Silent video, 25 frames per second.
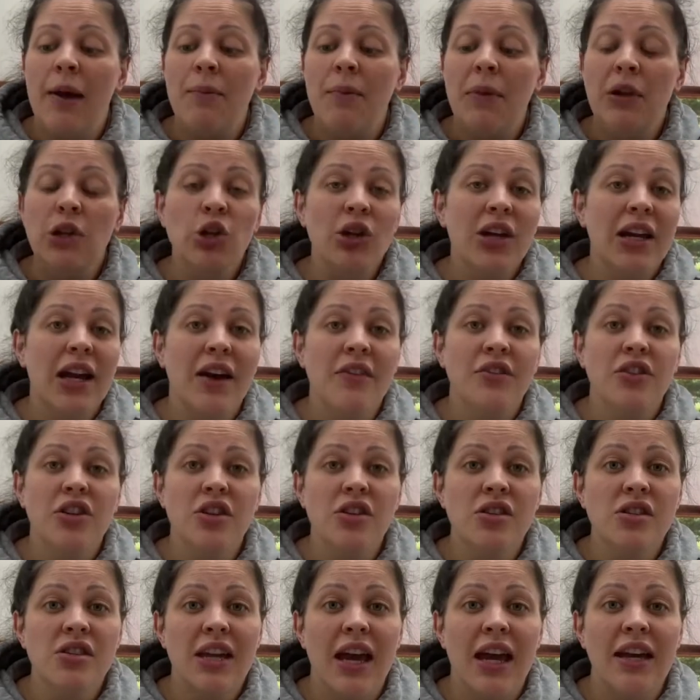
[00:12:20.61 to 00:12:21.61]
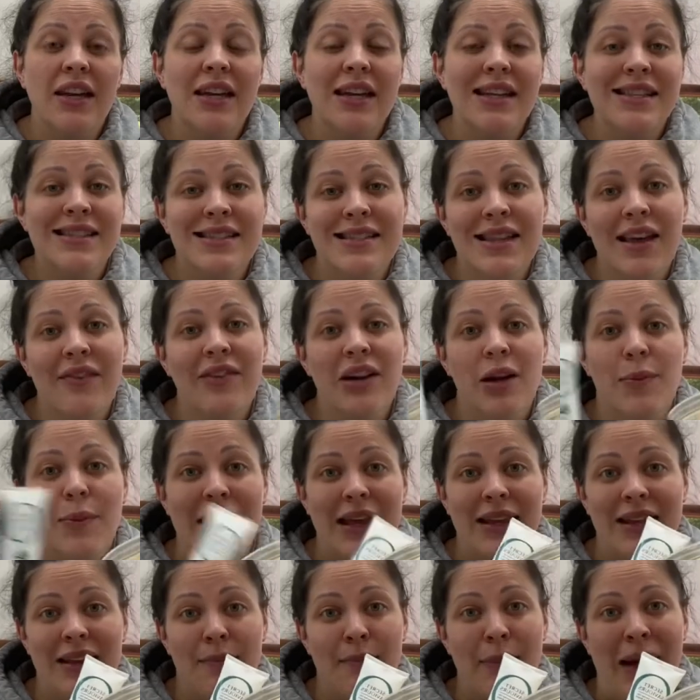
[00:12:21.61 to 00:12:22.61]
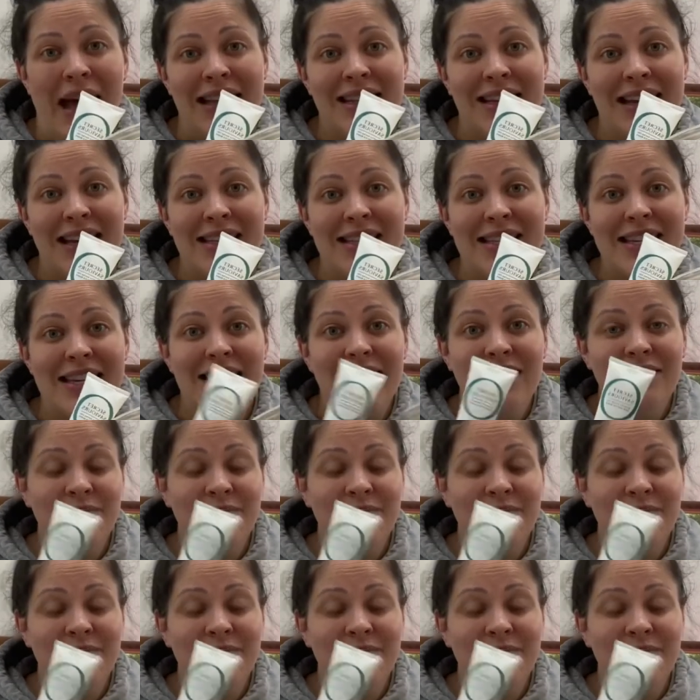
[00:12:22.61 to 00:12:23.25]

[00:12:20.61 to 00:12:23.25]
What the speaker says: Looking after your skin is never a bad idea.